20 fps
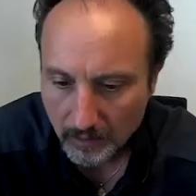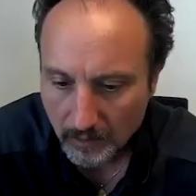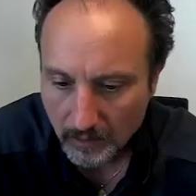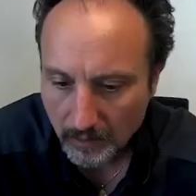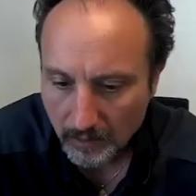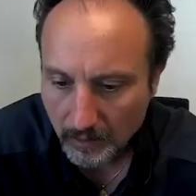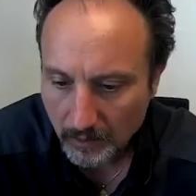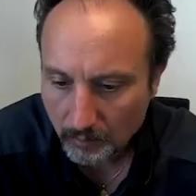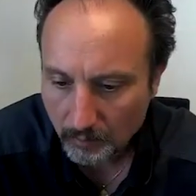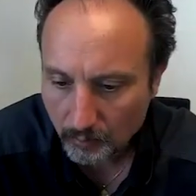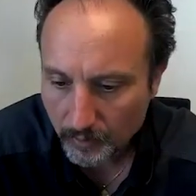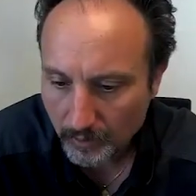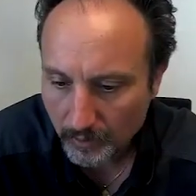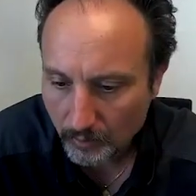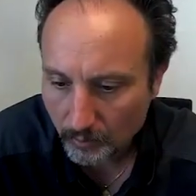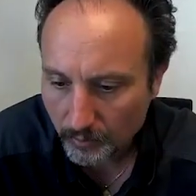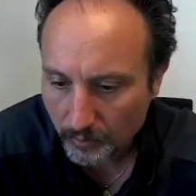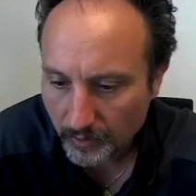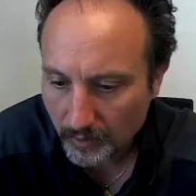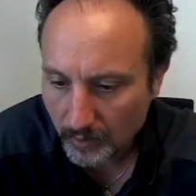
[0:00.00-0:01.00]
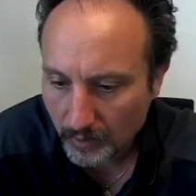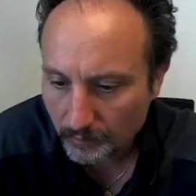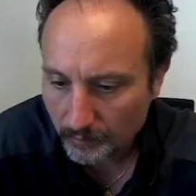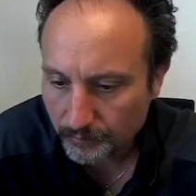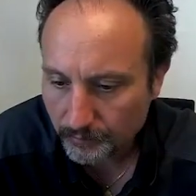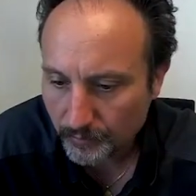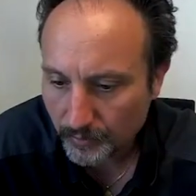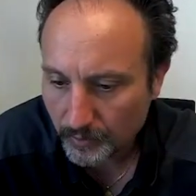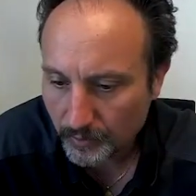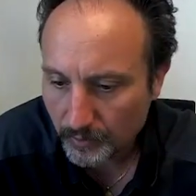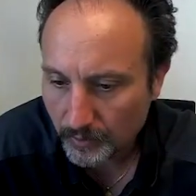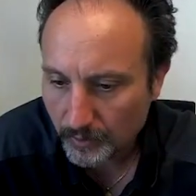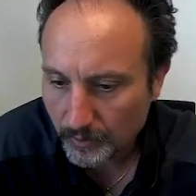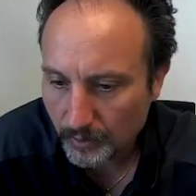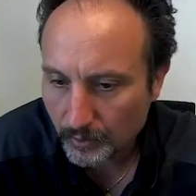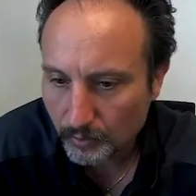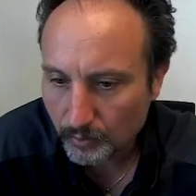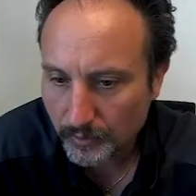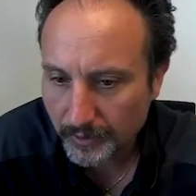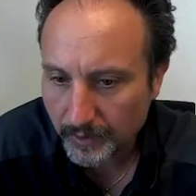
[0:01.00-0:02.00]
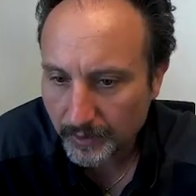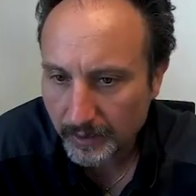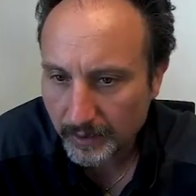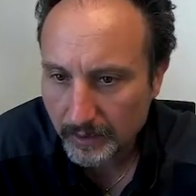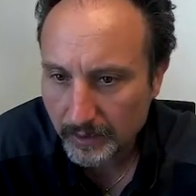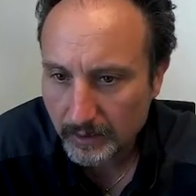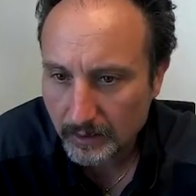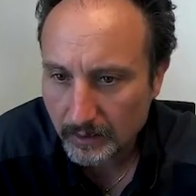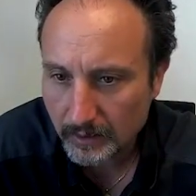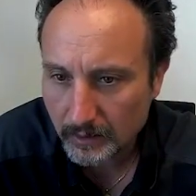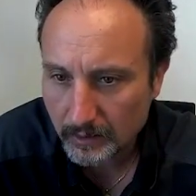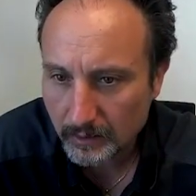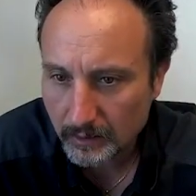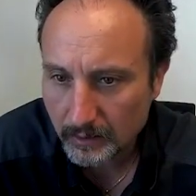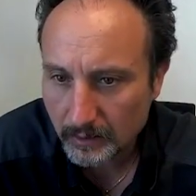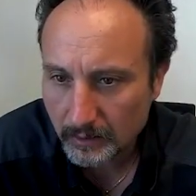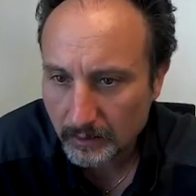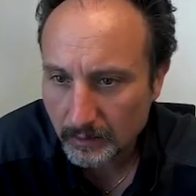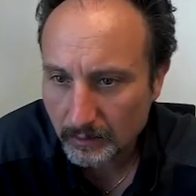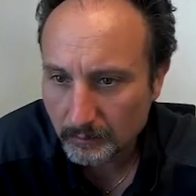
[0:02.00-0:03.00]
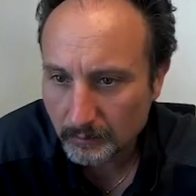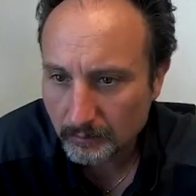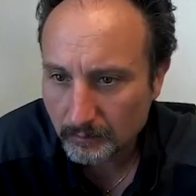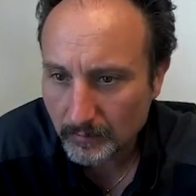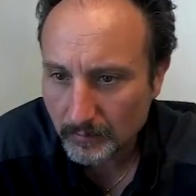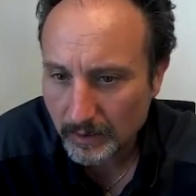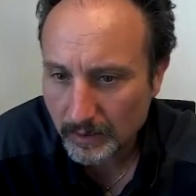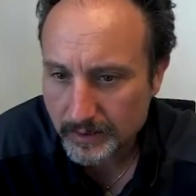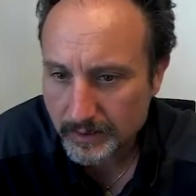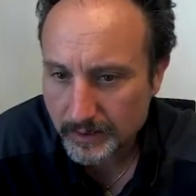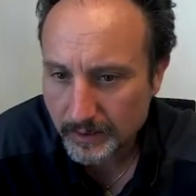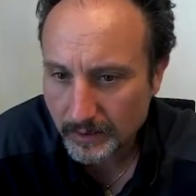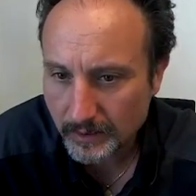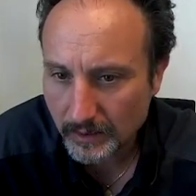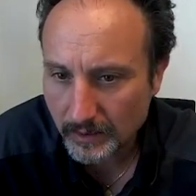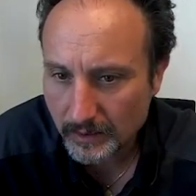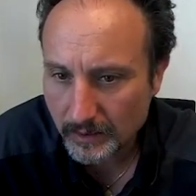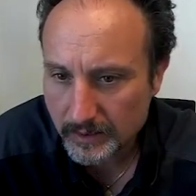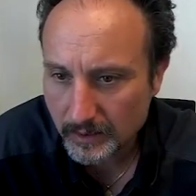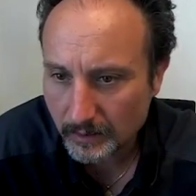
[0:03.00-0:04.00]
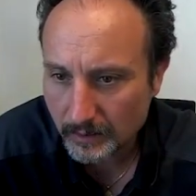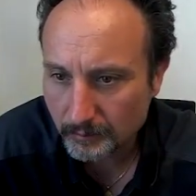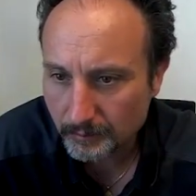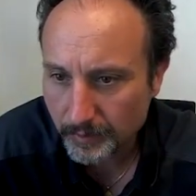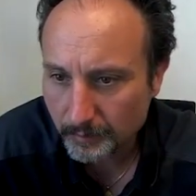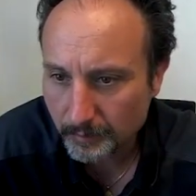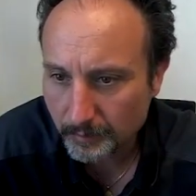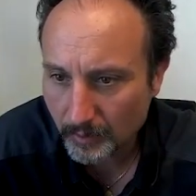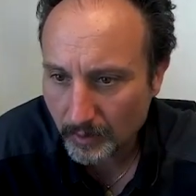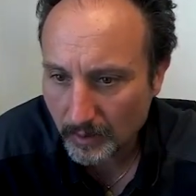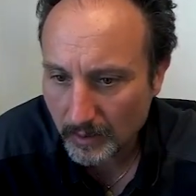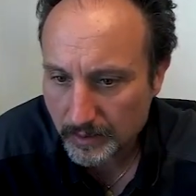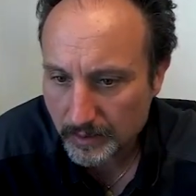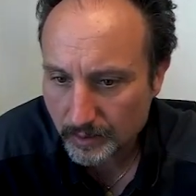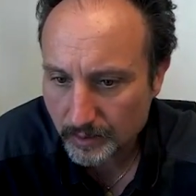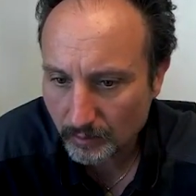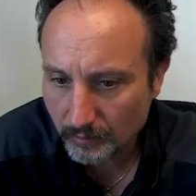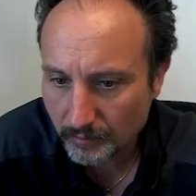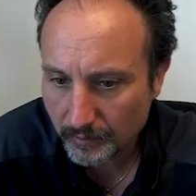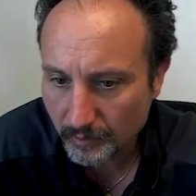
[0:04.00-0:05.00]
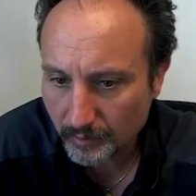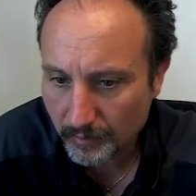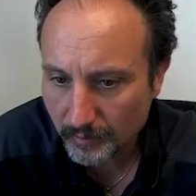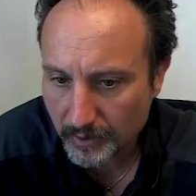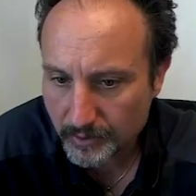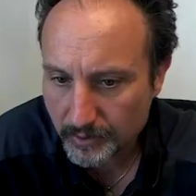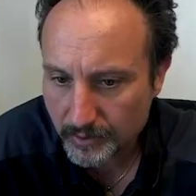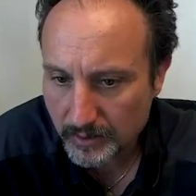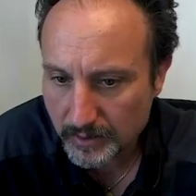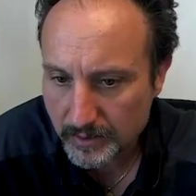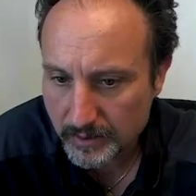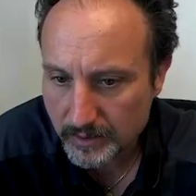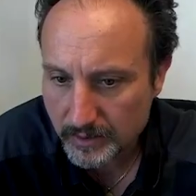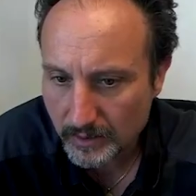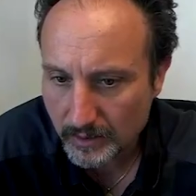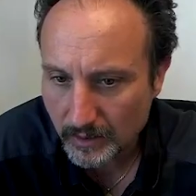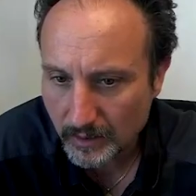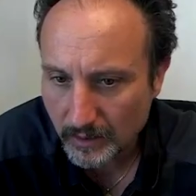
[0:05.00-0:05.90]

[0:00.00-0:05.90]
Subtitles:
We are looking now for the Q&A. I see that some people ask already questions.